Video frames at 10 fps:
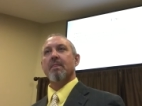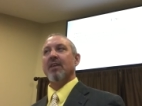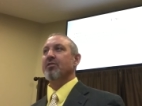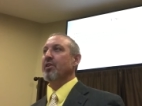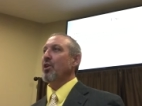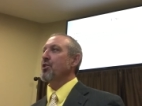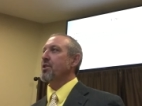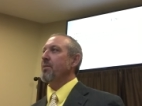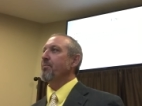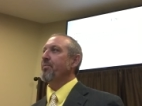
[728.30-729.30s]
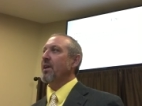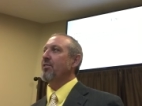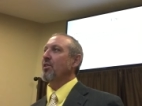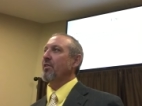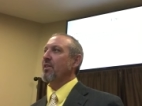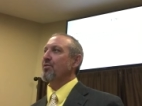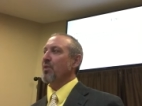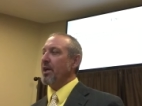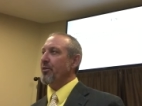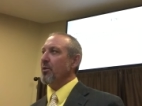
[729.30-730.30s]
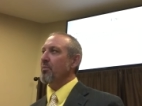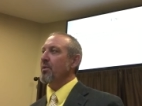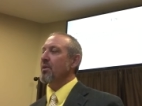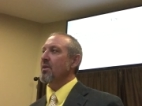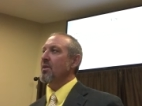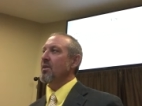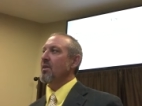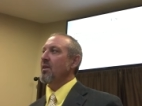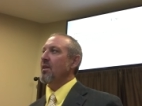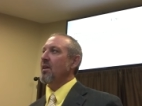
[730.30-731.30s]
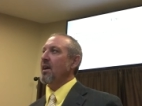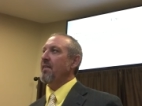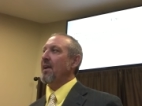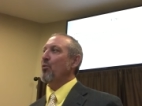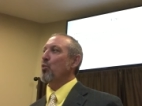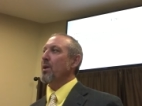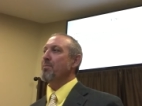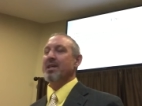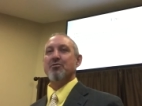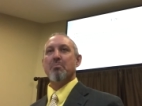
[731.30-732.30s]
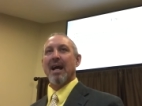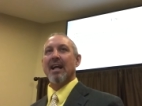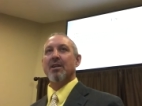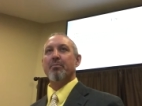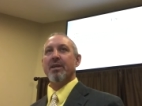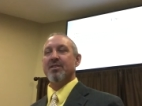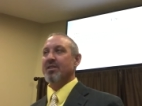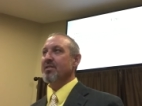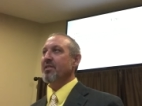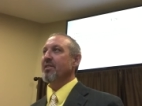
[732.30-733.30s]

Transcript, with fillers: They scourged him. They took this flagrum and they ripped his back to pieces.